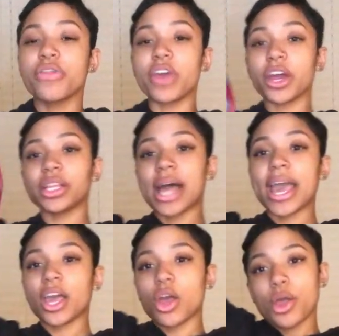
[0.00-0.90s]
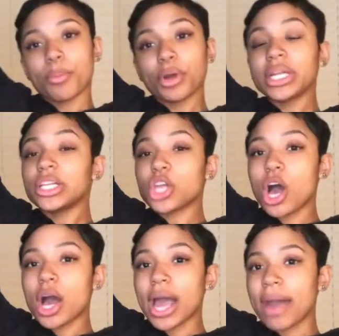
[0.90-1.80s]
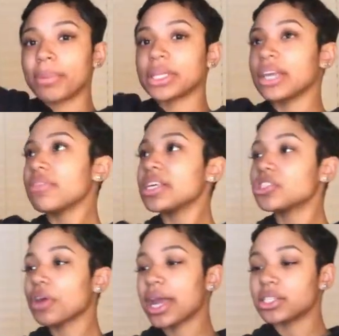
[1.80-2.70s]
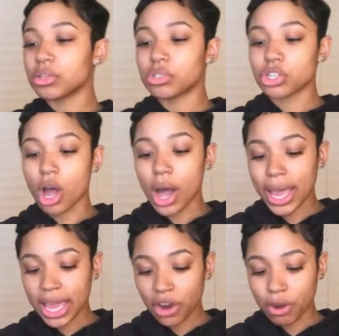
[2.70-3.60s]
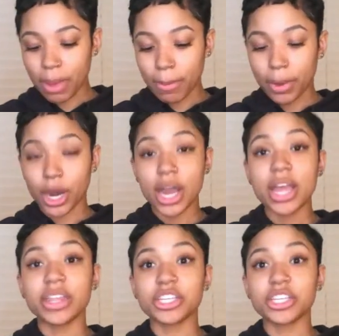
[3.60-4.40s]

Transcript: They're like pretty long. I believe these are ASOS tall, I can't remember.